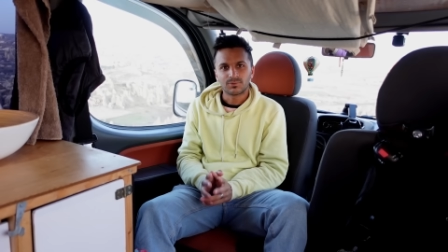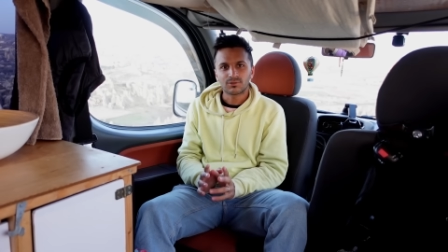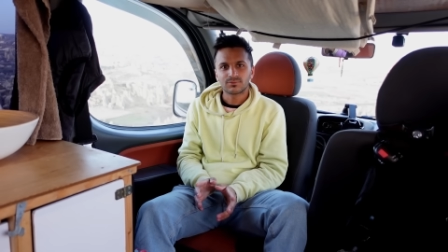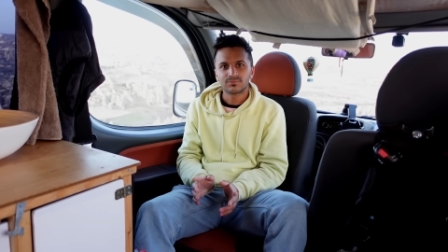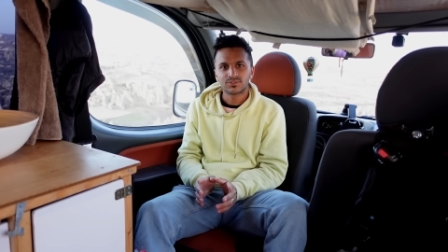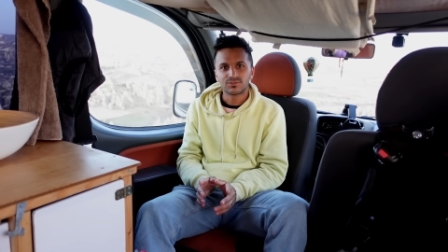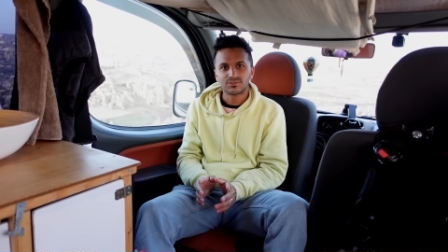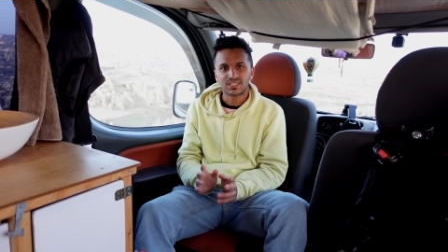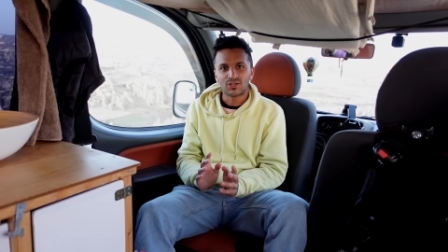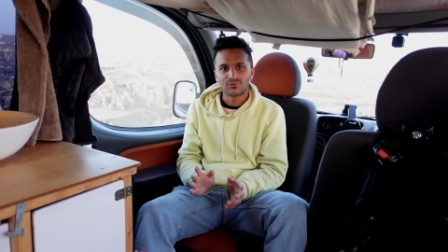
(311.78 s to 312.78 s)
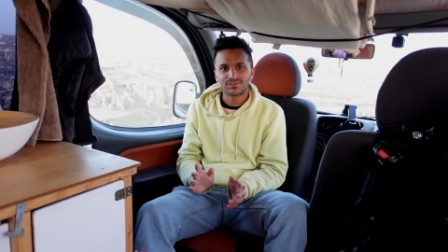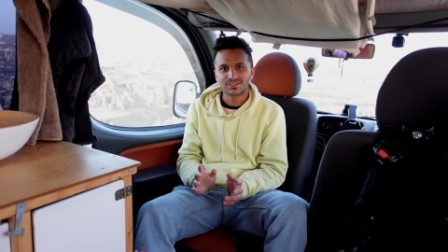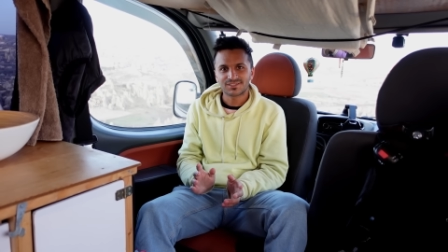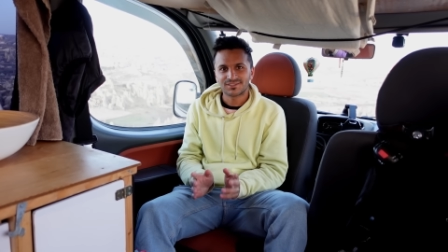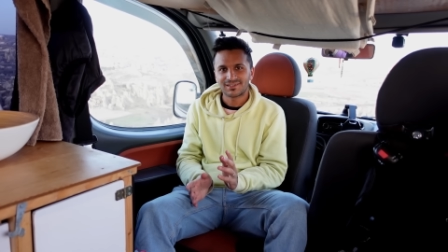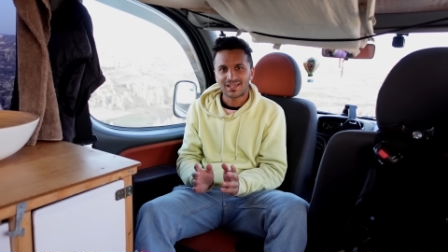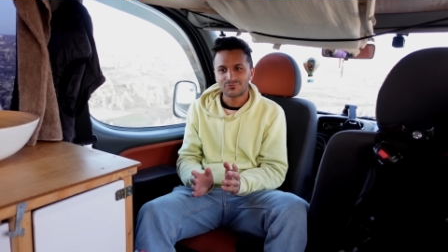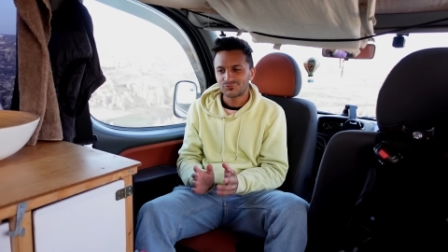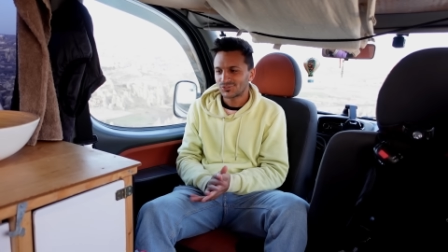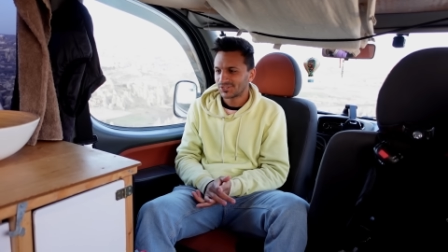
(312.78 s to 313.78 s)
Welcome to the office
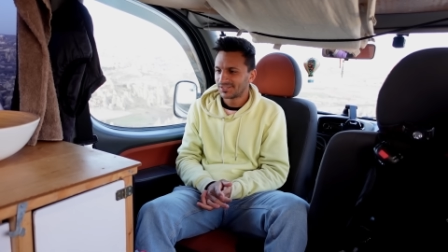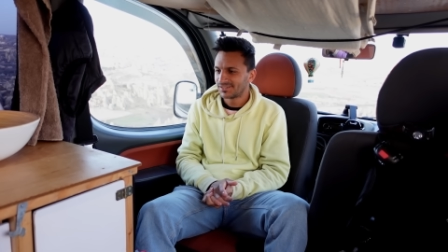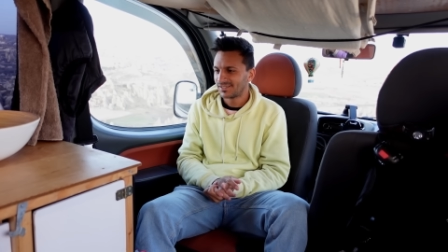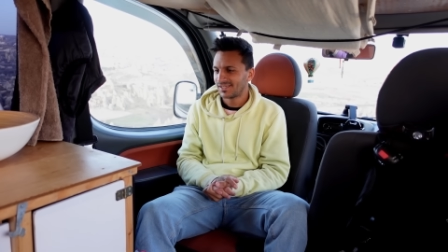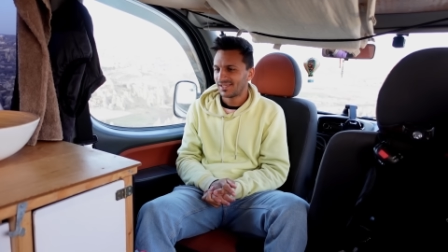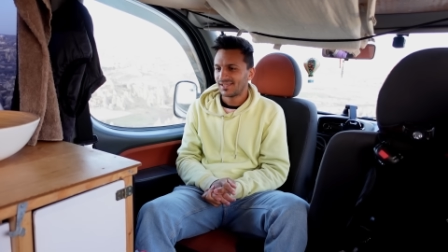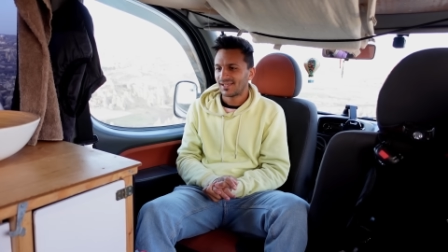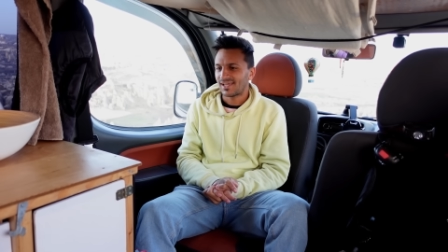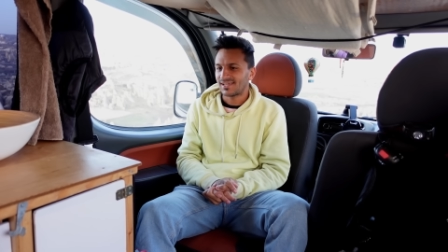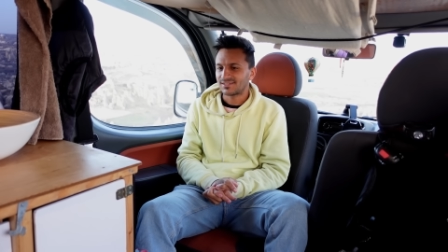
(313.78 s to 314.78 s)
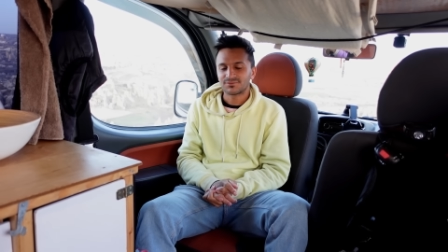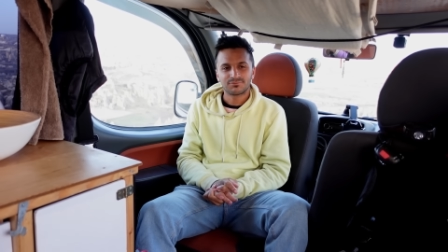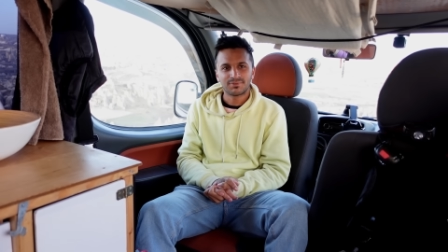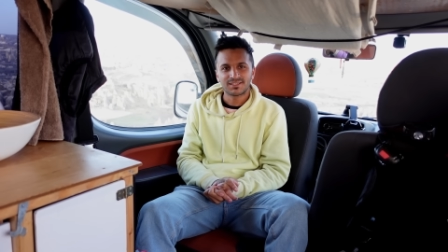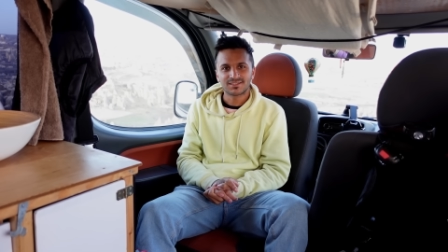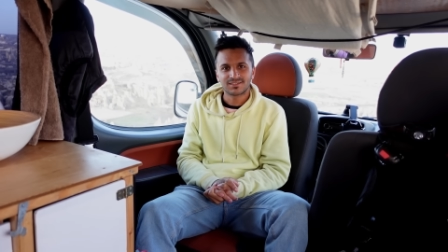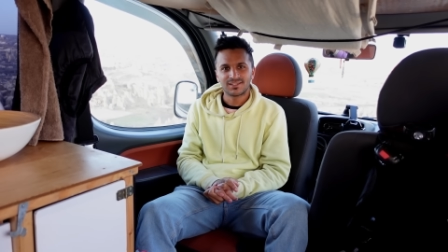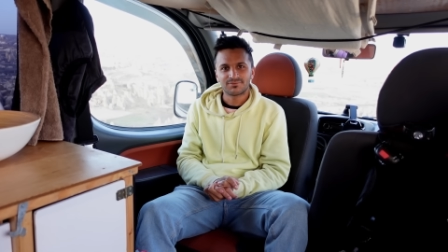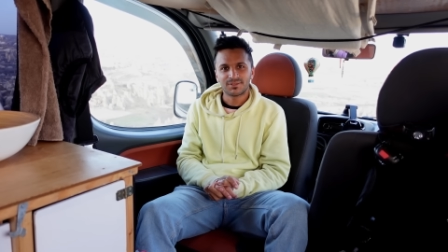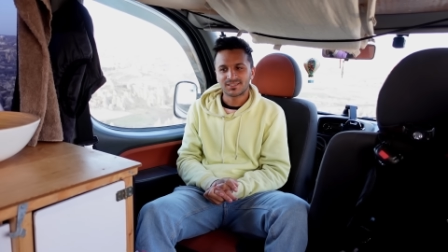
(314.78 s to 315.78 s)
lounge, and
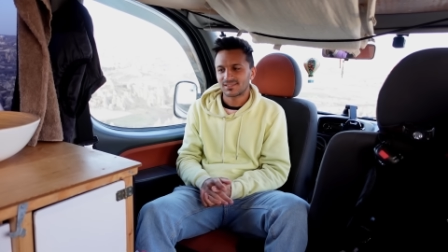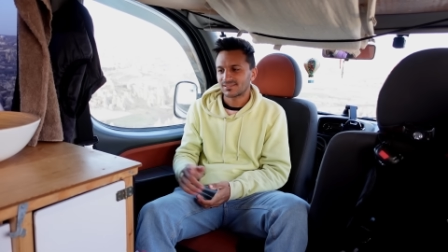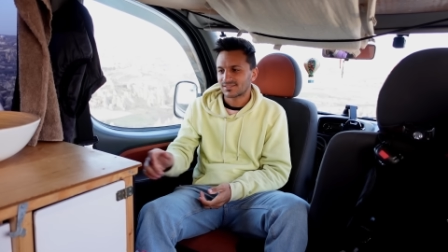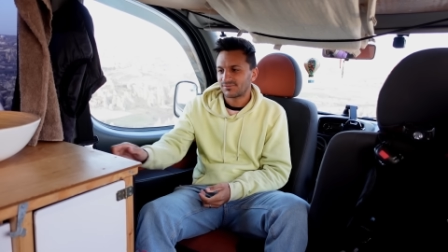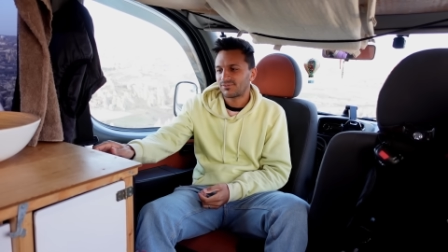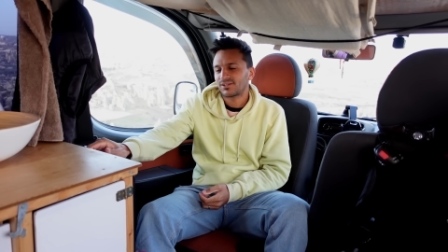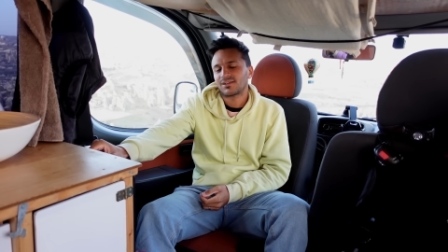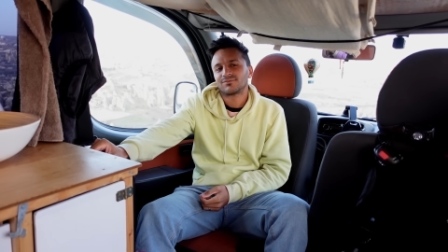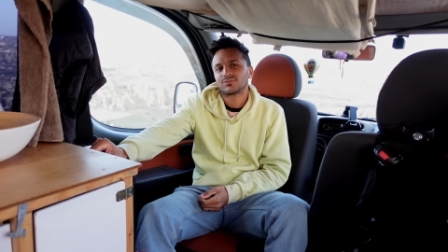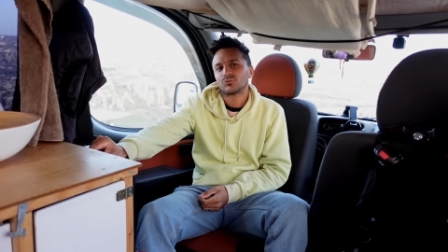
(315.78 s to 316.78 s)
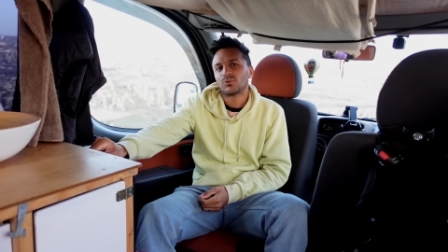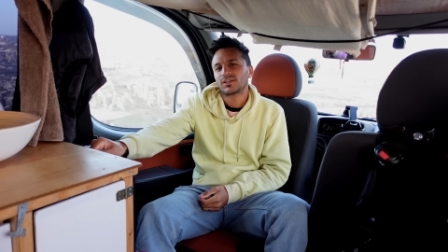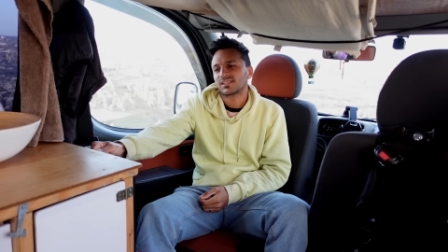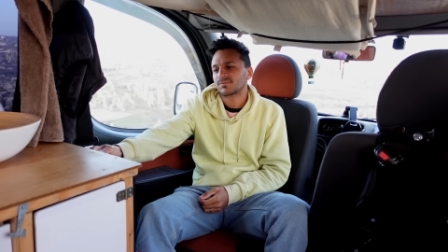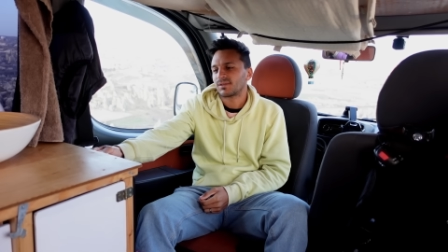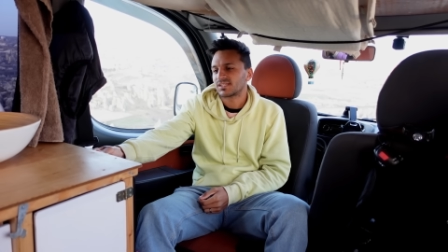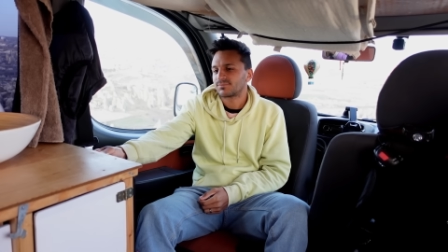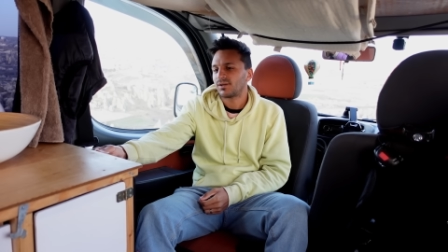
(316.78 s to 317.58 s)
basically I've made this a very comfortable working space